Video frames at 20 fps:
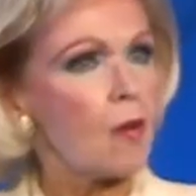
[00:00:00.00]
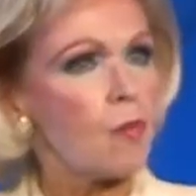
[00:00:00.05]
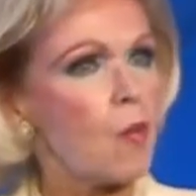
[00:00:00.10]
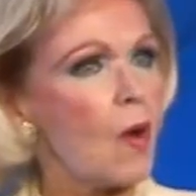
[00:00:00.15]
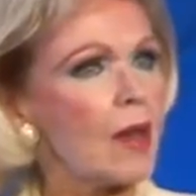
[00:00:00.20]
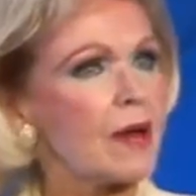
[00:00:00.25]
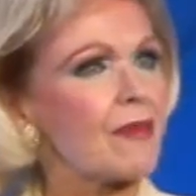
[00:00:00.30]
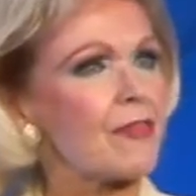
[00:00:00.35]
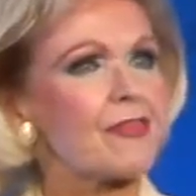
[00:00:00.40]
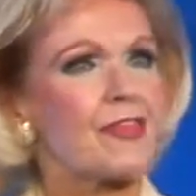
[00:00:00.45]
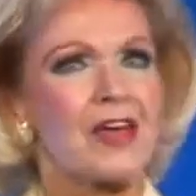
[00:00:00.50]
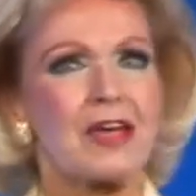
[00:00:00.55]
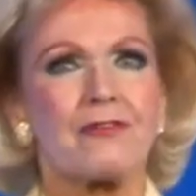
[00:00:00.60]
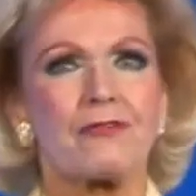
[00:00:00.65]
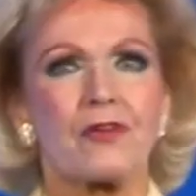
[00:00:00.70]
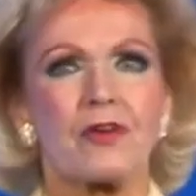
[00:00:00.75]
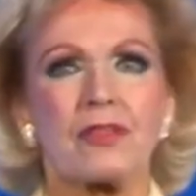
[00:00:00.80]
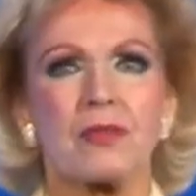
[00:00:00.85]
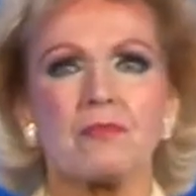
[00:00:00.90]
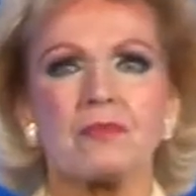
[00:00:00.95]
want to think
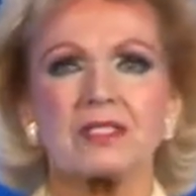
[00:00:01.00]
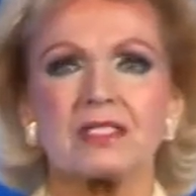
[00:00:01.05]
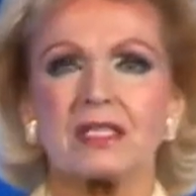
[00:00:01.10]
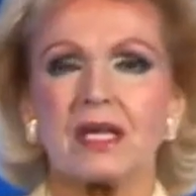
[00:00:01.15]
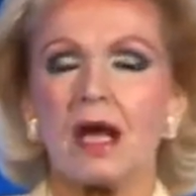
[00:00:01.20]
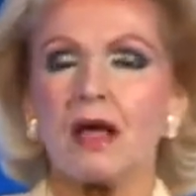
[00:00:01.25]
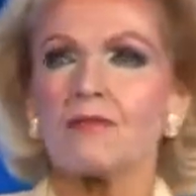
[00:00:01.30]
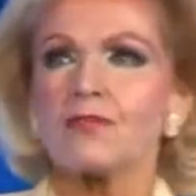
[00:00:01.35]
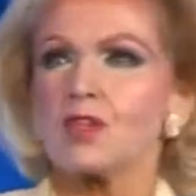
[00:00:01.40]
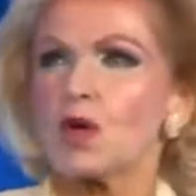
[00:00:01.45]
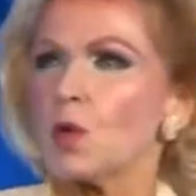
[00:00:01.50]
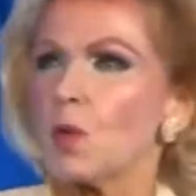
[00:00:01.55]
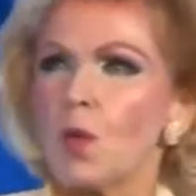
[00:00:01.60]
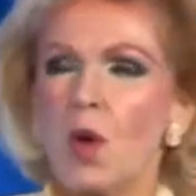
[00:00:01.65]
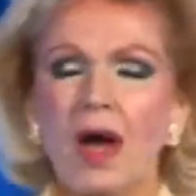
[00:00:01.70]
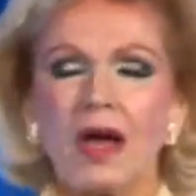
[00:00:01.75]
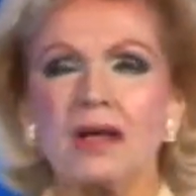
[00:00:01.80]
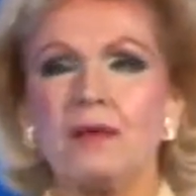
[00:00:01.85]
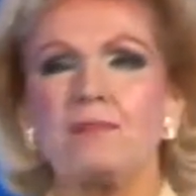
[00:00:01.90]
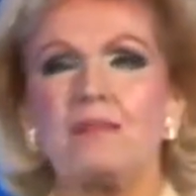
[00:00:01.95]
for themselves or
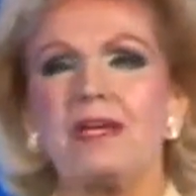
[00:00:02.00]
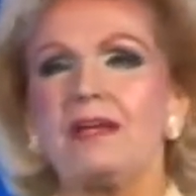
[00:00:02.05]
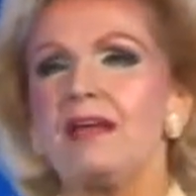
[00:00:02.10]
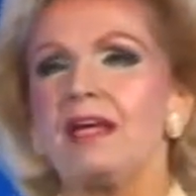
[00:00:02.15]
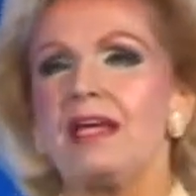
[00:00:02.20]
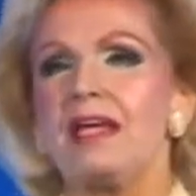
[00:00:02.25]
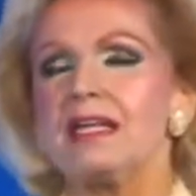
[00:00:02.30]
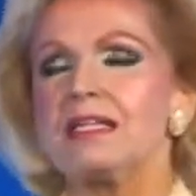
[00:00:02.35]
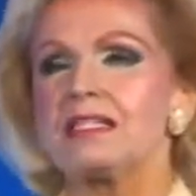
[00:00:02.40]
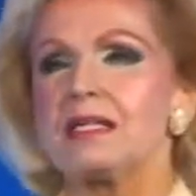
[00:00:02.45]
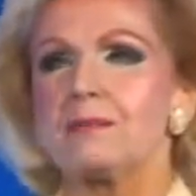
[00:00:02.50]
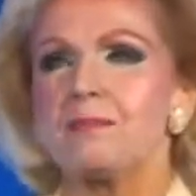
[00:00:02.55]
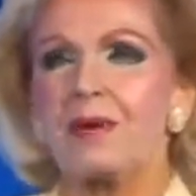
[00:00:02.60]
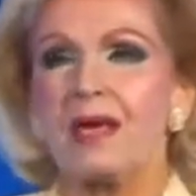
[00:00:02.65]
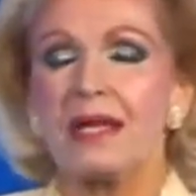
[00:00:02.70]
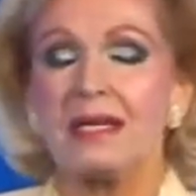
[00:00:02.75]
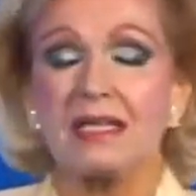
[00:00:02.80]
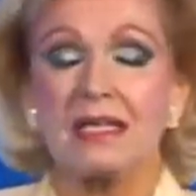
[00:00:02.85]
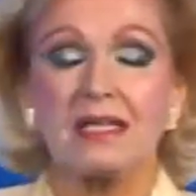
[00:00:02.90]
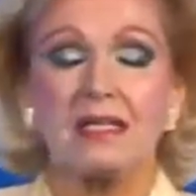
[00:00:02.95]
want to be
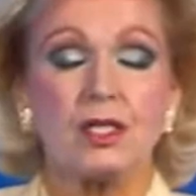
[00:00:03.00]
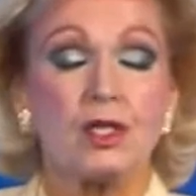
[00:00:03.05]
independent,